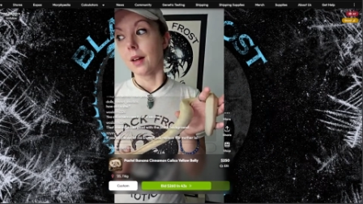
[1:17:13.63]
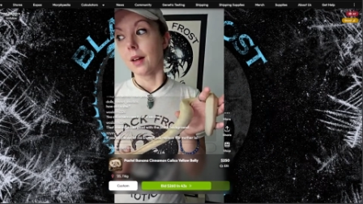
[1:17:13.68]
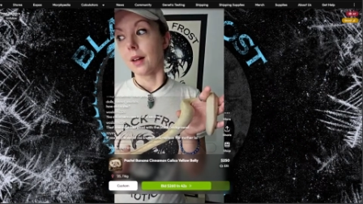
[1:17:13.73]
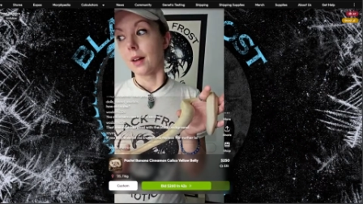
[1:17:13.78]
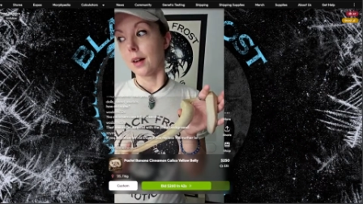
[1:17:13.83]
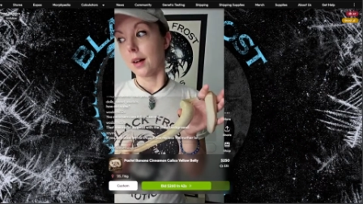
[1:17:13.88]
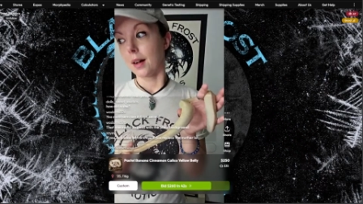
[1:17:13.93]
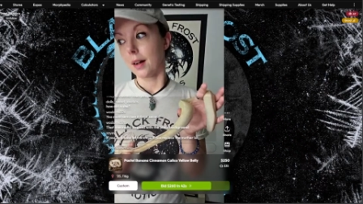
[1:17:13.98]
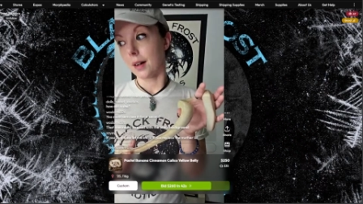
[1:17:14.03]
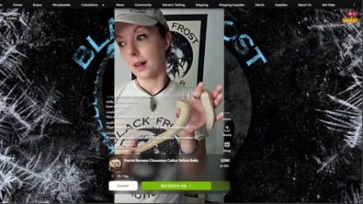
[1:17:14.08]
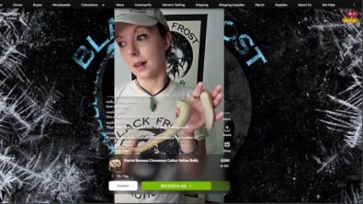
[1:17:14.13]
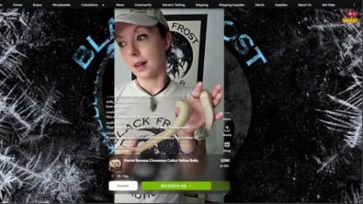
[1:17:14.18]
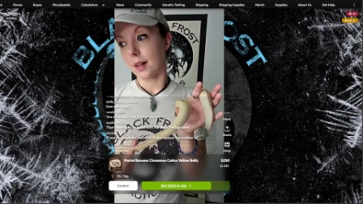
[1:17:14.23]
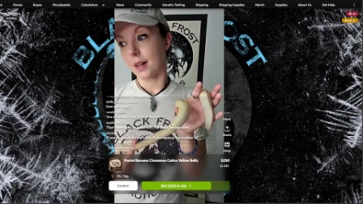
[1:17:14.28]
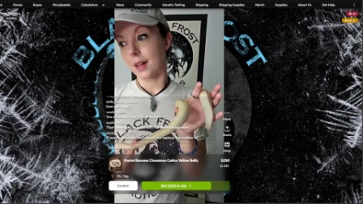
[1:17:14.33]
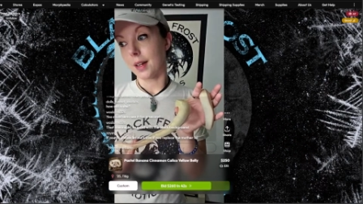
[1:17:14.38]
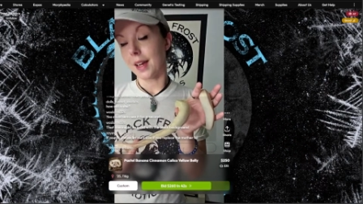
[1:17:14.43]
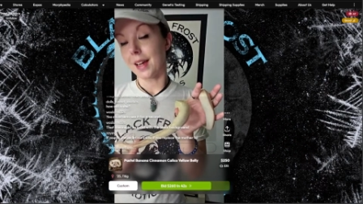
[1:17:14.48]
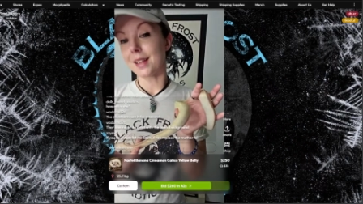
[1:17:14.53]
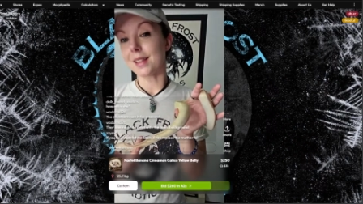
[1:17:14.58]

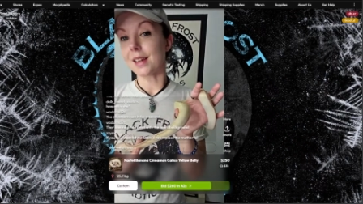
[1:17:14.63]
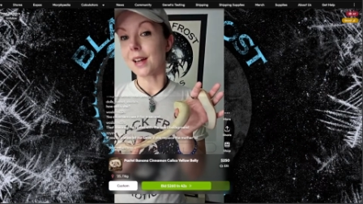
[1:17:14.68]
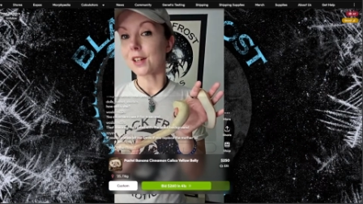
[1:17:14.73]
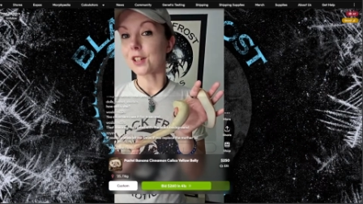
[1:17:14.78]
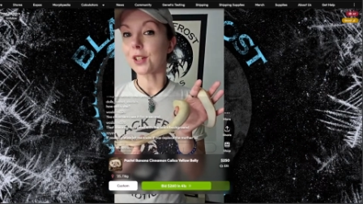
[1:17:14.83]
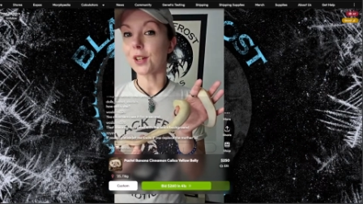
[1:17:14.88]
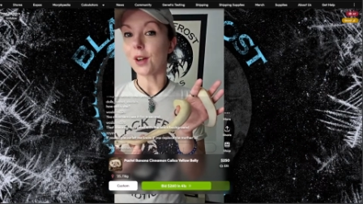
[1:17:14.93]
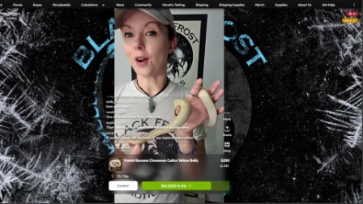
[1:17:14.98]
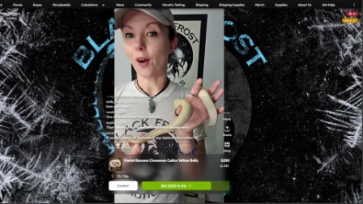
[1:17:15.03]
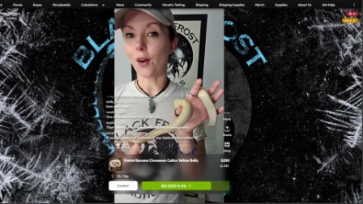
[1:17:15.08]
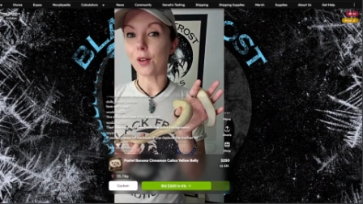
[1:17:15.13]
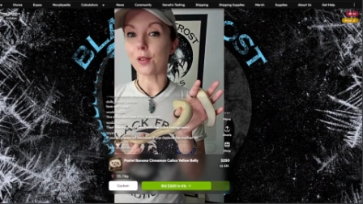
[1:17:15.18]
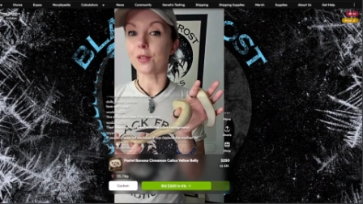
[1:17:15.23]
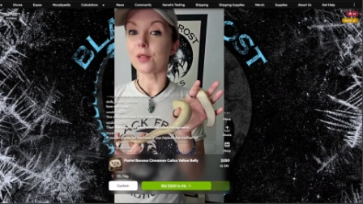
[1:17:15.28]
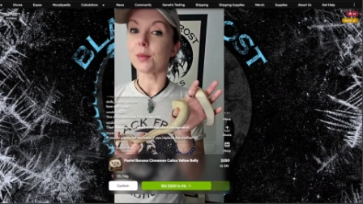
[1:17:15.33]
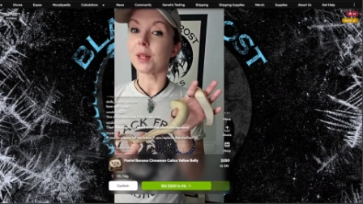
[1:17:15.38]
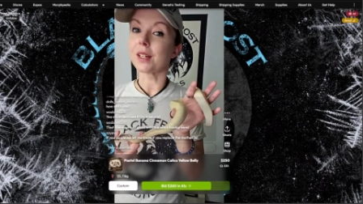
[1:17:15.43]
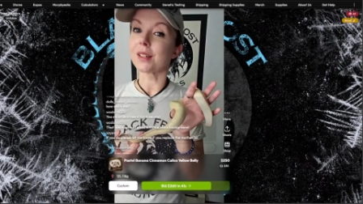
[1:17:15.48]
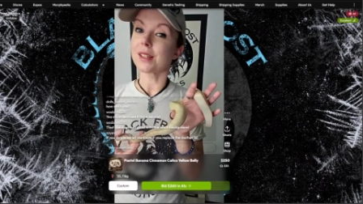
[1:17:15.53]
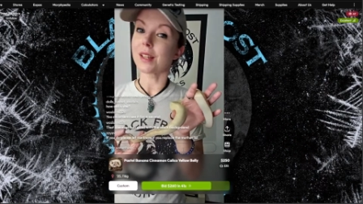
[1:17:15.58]
it's actually harder for
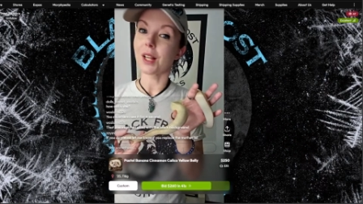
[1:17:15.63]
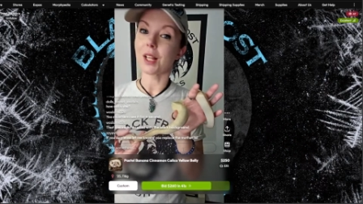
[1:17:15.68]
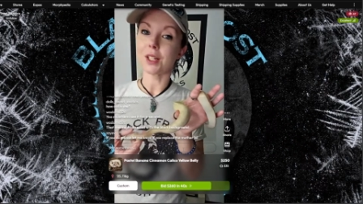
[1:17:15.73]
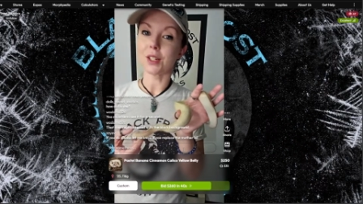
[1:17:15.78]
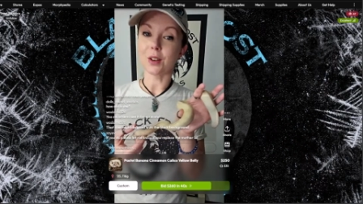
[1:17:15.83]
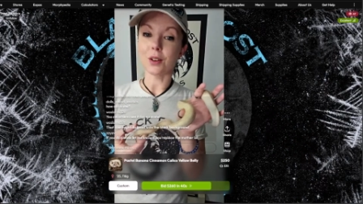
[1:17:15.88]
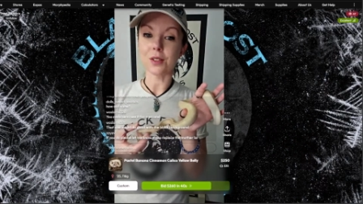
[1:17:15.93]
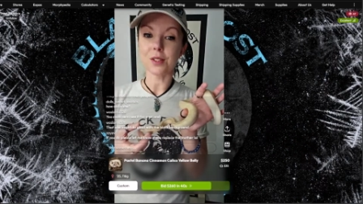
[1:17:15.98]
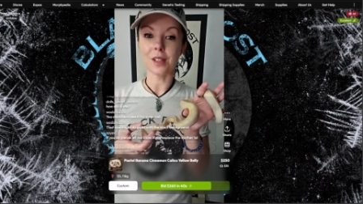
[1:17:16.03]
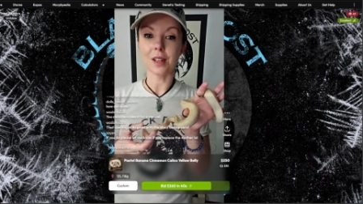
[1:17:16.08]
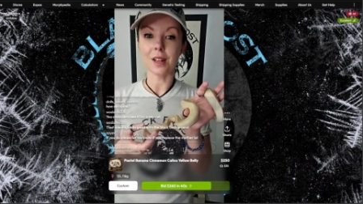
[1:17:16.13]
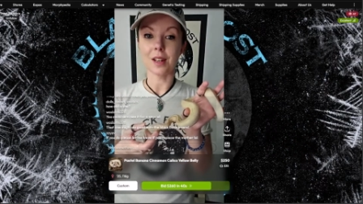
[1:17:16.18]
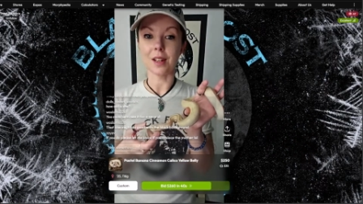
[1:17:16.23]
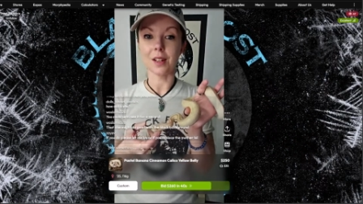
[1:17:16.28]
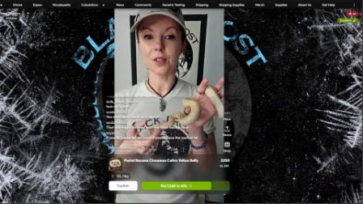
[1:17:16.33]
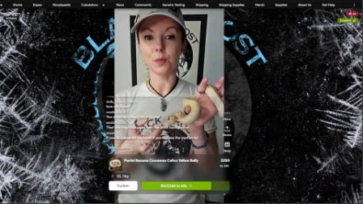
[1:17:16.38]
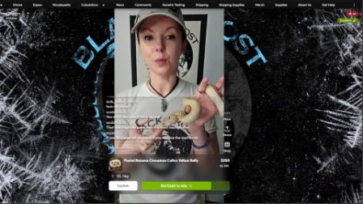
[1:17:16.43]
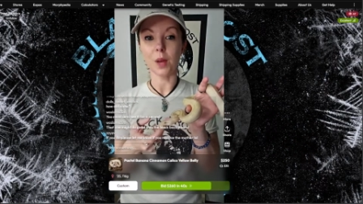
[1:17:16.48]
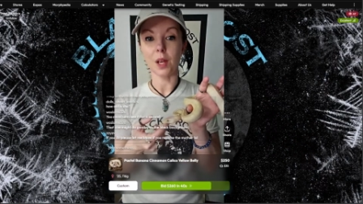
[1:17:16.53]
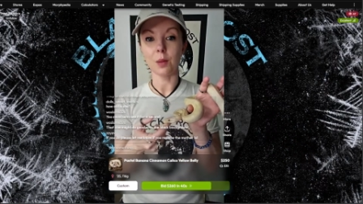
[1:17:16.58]
me to sell adults than it
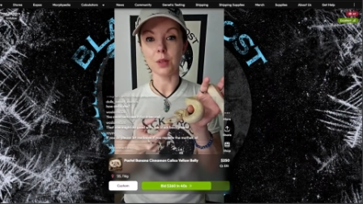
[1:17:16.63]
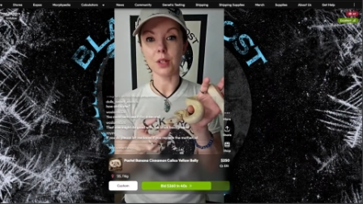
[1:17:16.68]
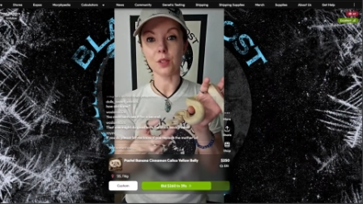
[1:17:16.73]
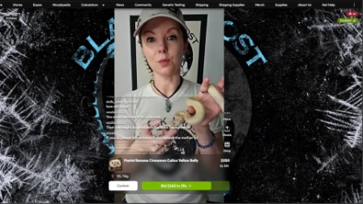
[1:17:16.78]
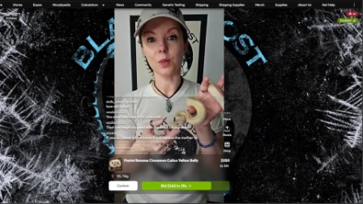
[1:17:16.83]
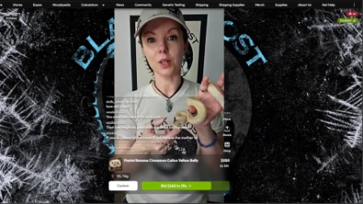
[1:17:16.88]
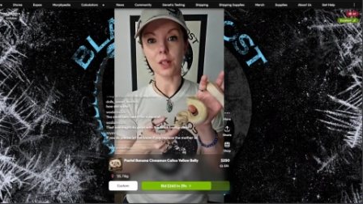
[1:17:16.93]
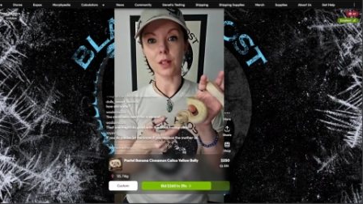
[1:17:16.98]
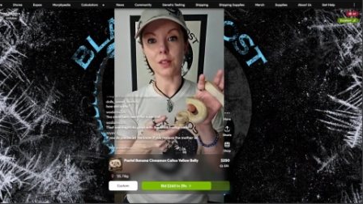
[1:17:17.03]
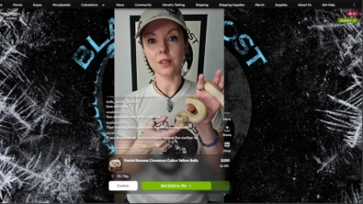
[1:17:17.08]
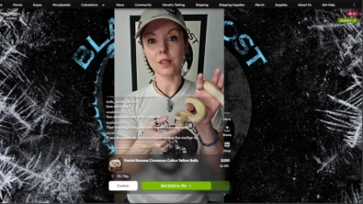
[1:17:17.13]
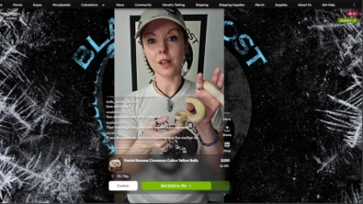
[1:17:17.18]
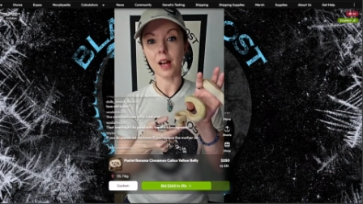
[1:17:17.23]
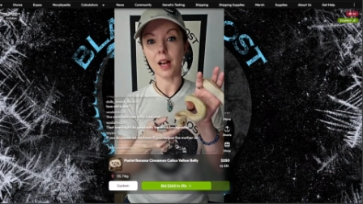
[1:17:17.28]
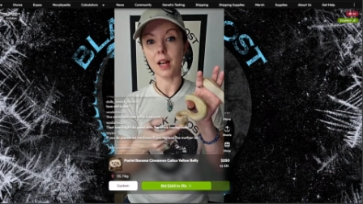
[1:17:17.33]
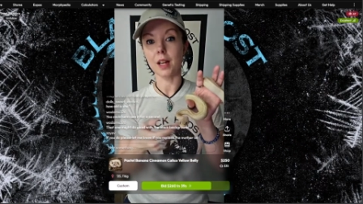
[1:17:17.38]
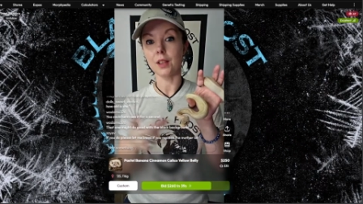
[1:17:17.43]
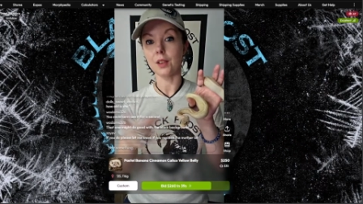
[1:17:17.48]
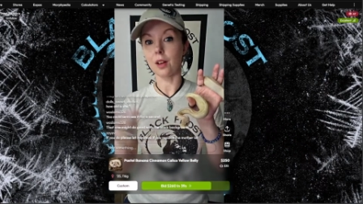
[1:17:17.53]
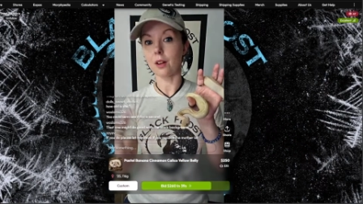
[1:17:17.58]
is babies because
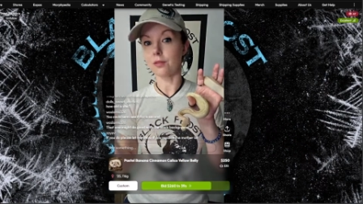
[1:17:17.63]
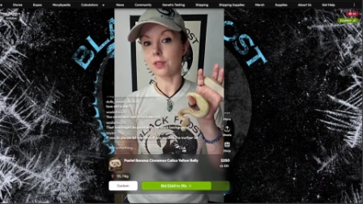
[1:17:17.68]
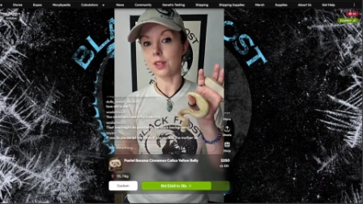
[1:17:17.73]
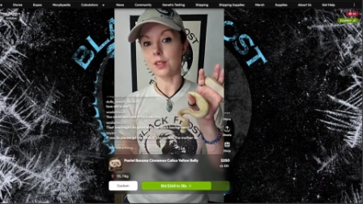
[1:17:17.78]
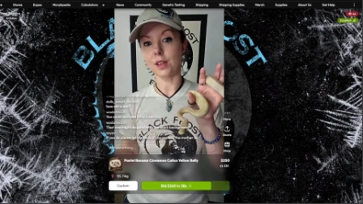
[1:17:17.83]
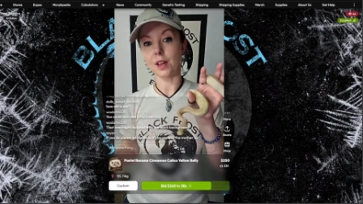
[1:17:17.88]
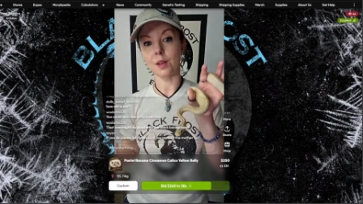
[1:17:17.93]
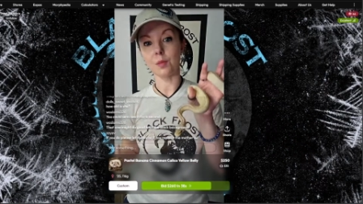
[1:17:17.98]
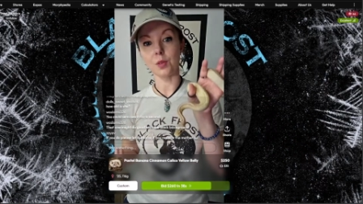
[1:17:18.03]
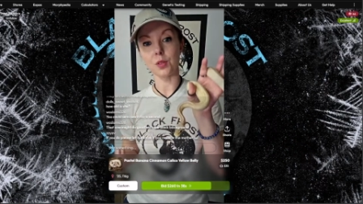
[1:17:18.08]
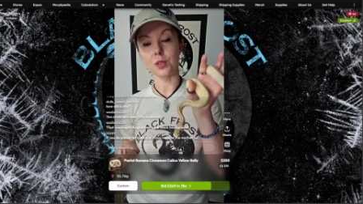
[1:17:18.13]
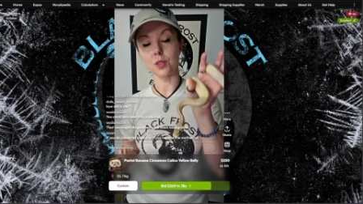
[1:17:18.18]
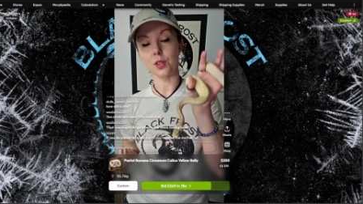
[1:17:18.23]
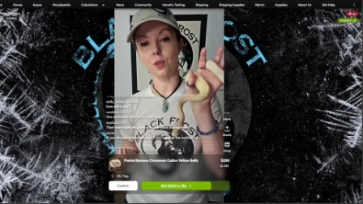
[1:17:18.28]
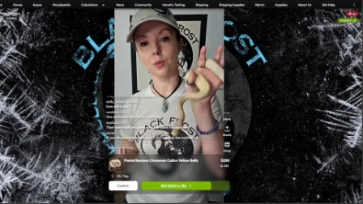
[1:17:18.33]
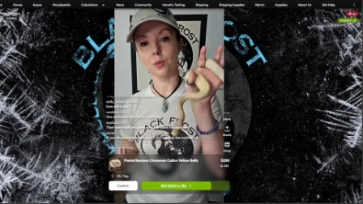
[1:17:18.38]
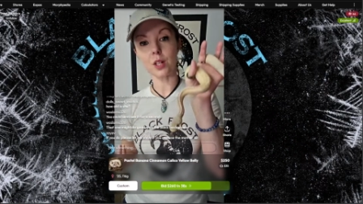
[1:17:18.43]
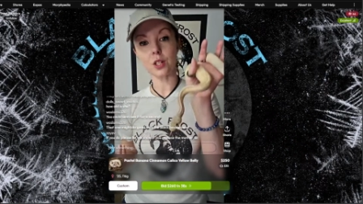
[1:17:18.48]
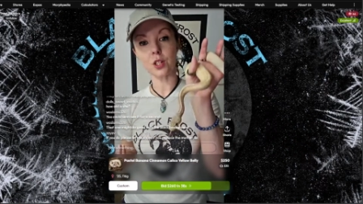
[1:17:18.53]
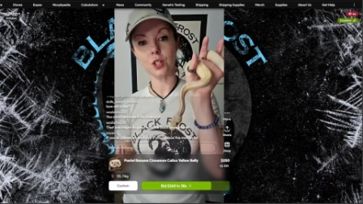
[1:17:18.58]
I love these animals so
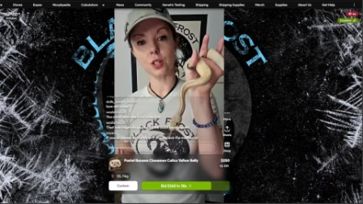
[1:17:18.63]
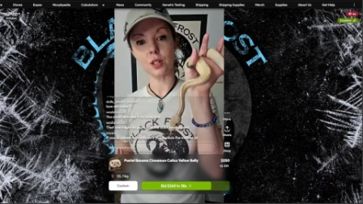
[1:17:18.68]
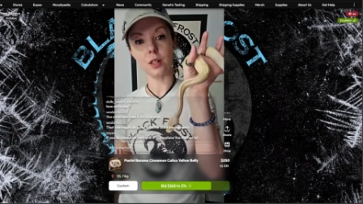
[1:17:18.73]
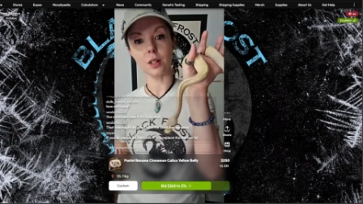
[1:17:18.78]
much.